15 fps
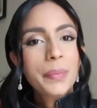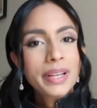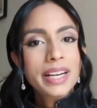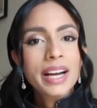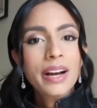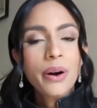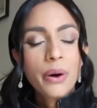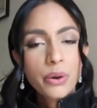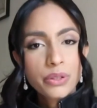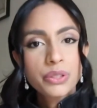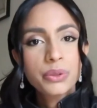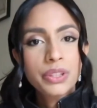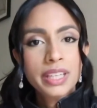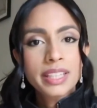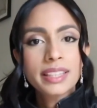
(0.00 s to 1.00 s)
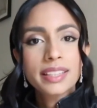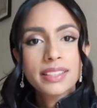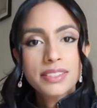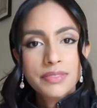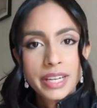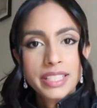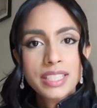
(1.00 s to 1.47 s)
but I also think that
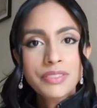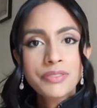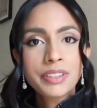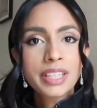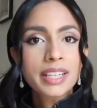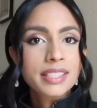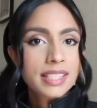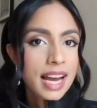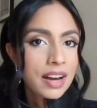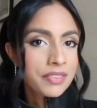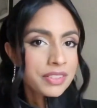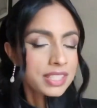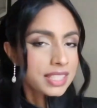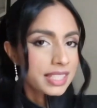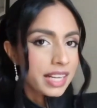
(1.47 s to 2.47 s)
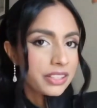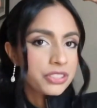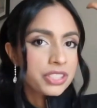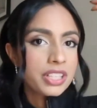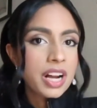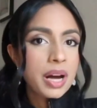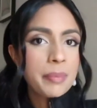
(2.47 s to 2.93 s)
it's very different because I haven't
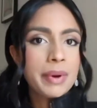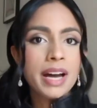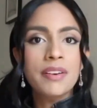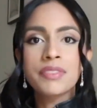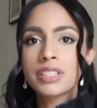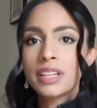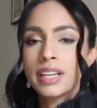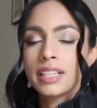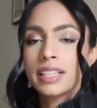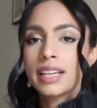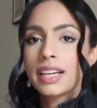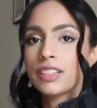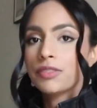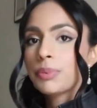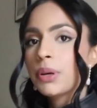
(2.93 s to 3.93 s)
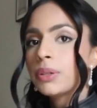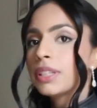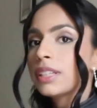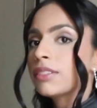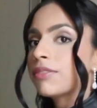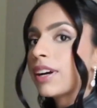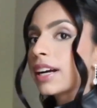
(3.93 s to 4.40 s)
snatched it up. I haven't done any kind of
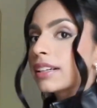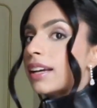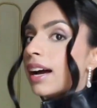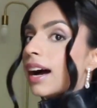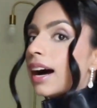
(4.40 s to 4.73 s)
pony. In fact,